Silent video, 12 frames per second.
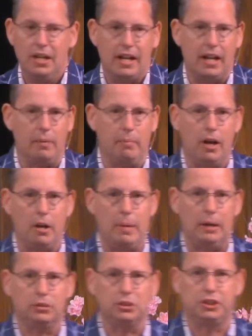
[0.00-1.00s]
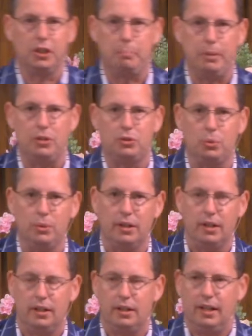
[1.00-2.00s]
And I'm not about to jump into an,
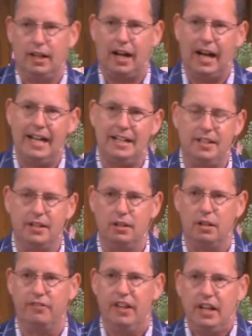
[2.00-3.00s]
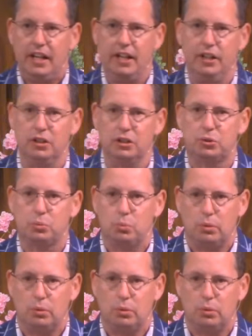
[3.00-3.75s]
an idea of here's